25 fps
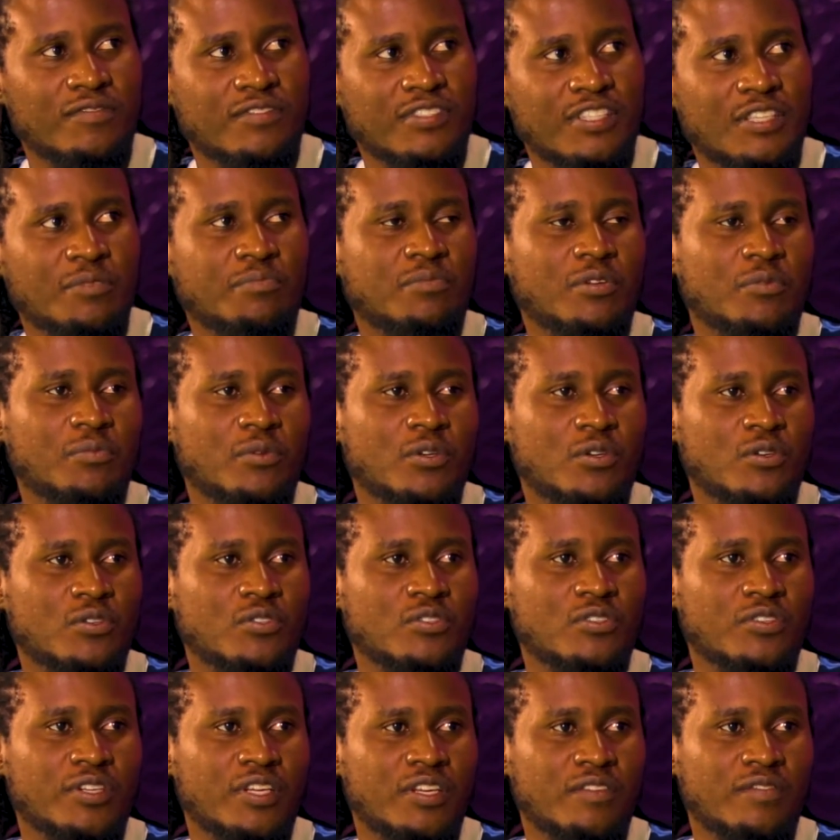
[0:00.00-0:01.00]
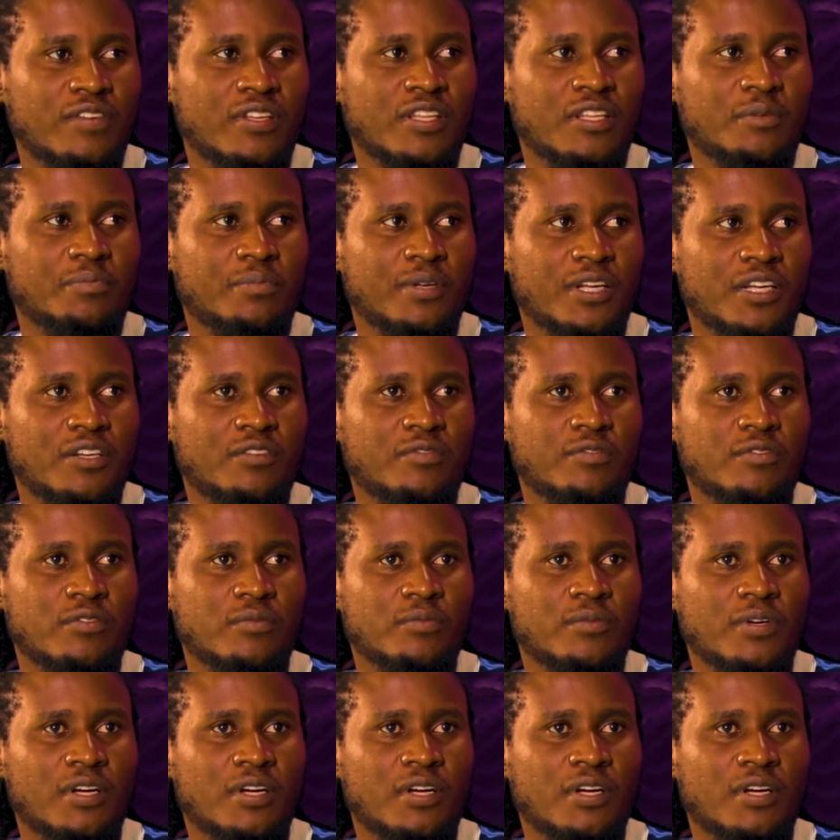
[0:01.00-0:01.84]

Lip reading: simply because you're given the platform.